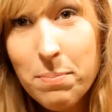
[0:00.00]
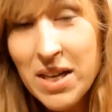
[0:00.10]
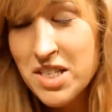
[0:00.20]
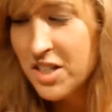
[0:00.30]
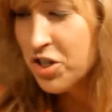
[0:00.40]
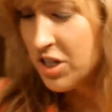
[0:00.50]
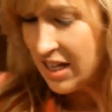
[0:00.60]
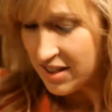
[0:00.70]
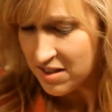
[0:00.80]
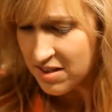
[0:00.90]
my dish,
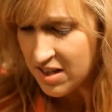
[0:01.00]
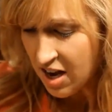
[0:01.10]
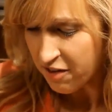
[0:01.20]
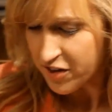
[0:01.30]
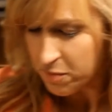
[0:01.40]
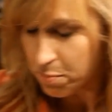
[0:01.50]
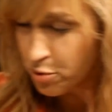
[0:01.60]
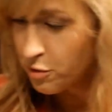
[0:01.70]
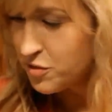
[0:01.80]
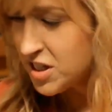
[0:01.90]
and this is an
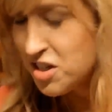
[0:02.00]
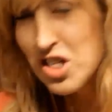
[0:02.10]
oven-proof dish.